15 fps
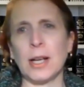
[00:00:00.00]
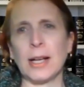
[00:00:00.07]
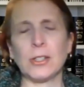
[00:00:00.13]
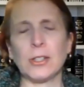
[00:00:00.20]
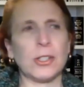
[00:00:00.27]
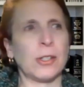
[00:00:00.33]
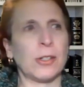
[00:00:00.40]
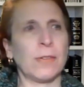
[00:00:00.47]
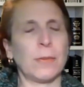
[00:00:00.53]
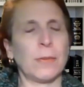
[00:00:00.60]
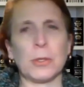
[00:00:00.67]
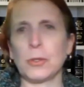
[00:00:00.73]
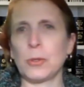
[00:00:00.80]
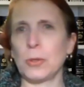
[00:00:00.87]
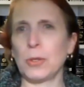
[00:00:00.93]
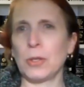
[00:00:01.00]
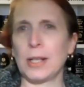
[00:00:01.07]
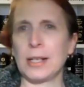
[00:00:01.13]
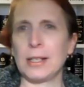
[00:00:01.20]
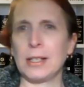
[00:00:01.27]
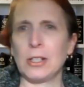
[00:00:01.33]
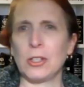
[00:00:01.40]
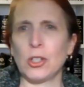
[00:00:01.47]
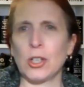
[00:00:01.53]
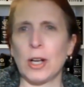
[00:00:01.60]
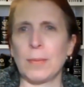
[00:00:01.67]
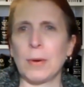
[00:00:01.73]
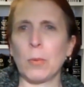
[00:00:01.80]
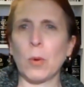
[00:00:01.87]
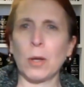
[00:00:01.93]
I just heard from a student who landed a
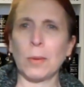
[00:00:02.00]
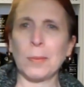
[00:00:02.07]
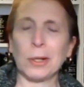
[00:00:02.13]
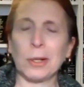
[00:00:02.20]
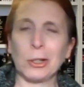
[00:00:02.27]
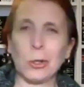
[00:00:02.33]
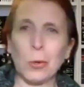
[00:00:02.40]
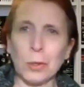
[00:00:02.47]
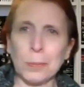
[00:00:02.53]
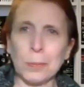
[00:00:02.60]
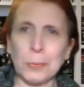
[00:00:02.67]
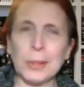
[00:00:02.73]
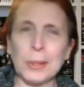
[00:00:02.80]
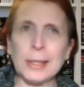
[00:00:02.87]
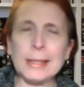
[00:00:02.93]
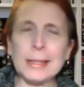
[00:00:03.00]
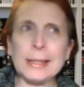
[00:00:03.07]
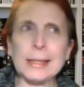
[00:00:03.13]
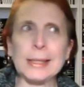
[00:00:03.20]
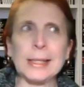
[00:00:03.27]
job at Walmart Corporate.